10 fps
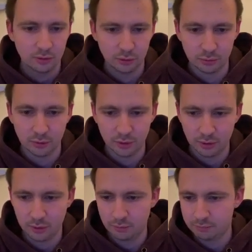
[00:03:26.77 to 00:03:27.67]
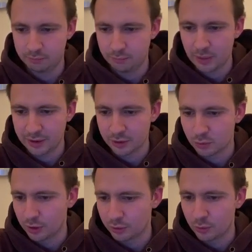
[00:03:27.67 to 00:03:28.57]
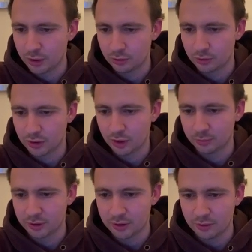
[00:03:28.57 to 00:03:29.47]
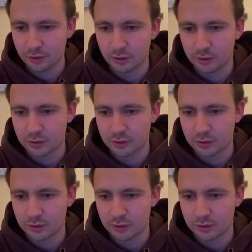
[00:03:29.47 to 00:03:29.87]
-1 queen, you're down material,